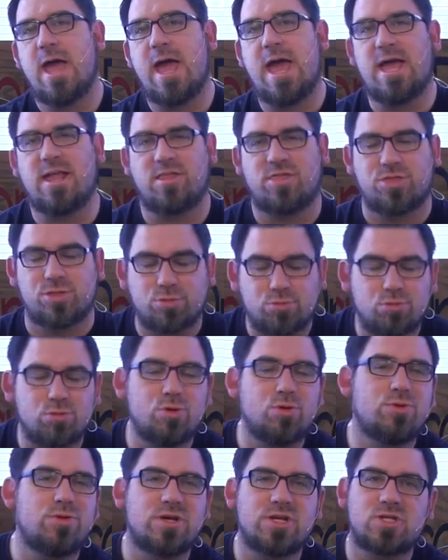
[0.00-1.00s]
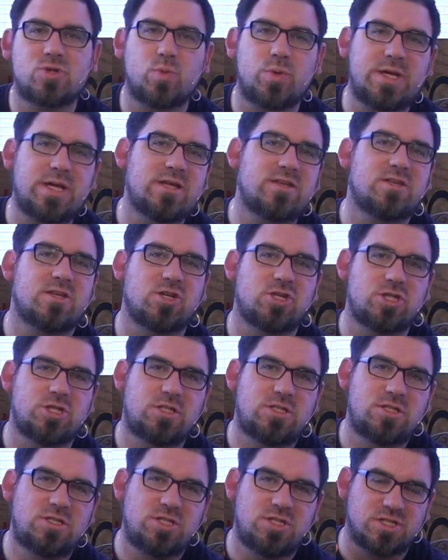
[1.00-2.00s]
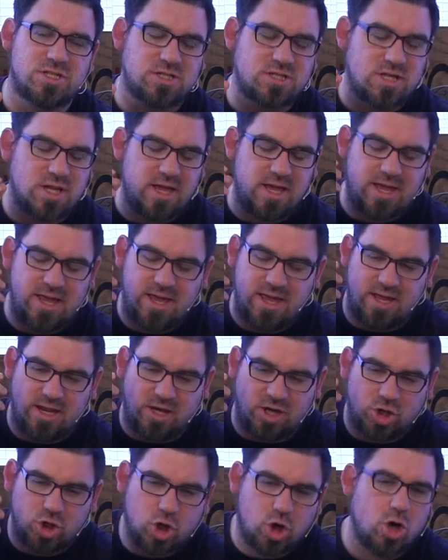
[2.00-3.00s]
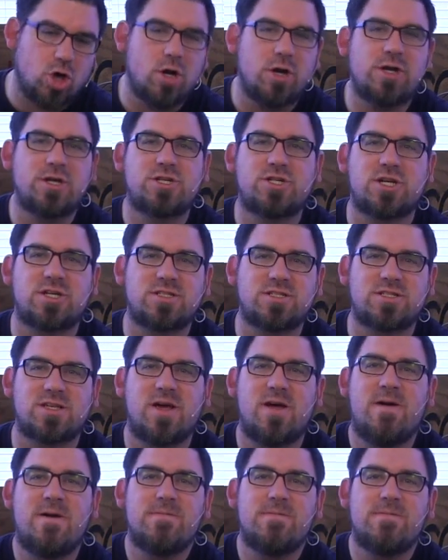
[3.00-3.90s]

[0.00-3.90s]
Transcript: And through this, we get to just encourage us